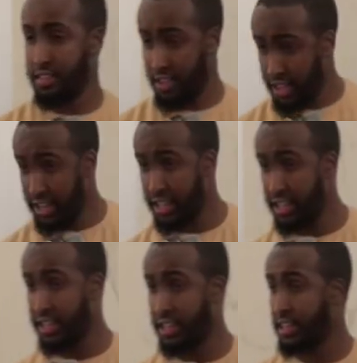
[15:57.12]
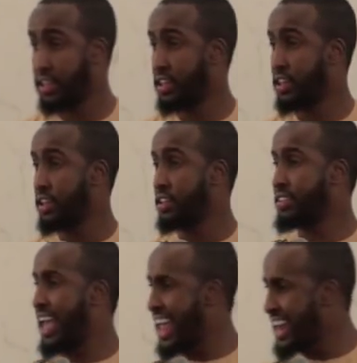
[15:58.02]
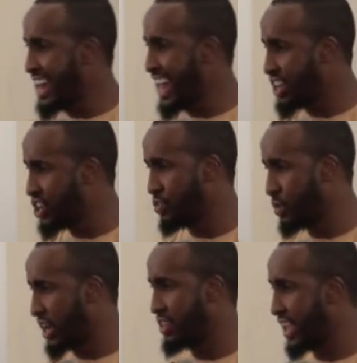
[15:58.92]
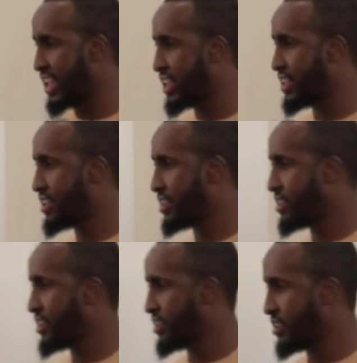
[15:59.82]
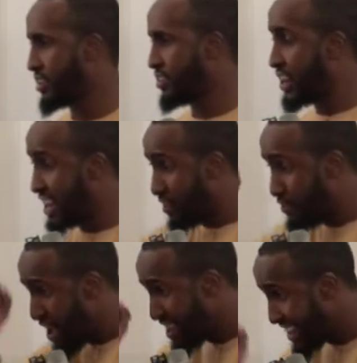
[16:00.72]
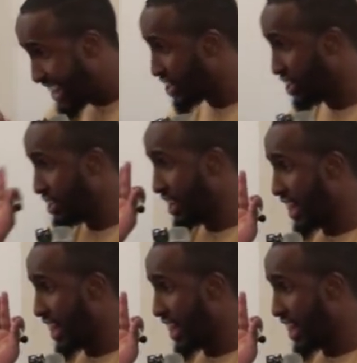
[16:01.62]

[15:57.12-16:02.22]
Sahih? 10 lectures we're going to take. Today is the first lecture.